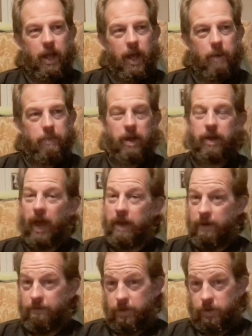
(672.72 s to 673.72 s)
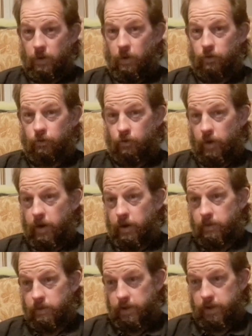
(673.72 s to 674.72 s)
I mean, okay, if it's all
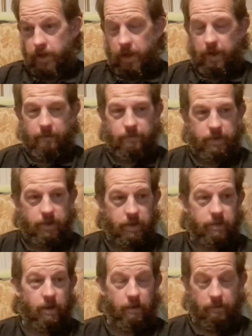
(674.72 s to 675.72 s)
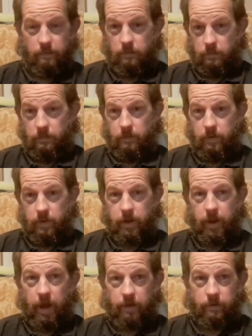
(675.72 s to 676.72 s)
true, if this is
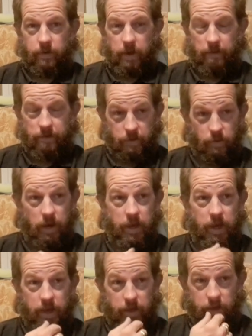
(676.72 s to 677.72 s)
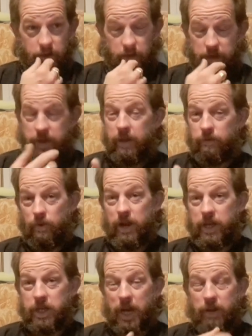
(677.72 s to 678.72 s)
like if this really did
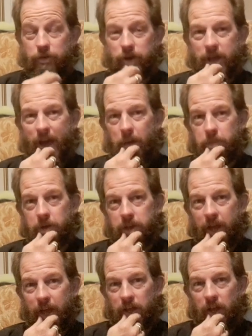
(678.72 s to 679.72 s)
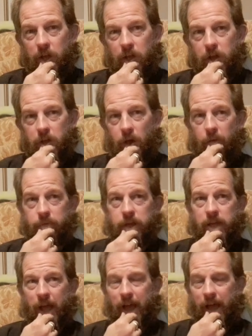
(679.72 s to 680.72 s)
really genuinely happen, then obviously
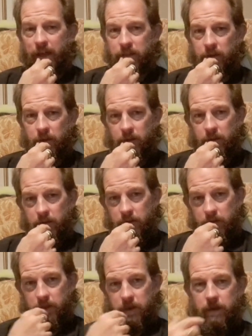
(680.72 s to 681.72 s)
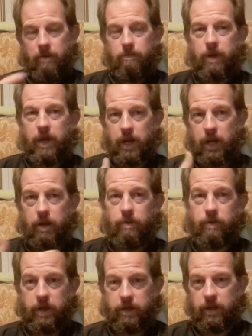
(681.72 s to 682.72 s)
that had to be
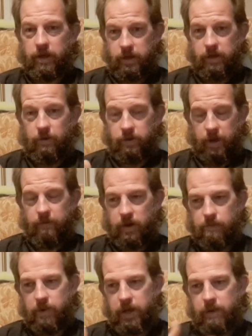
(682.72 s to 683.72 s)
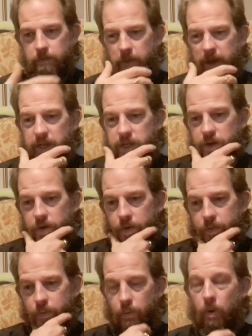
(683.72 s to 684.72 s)
included to sort of give a complete picture of
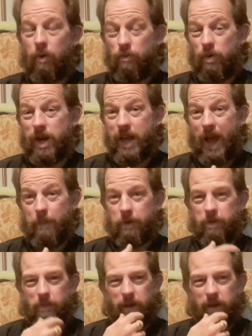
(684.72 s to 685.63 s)
what really happened.